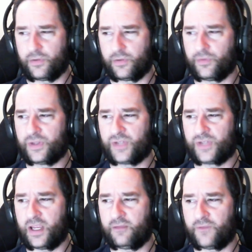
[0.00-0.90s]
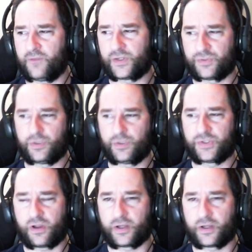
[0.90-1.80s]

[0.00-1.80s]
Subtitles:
is a fixed street stock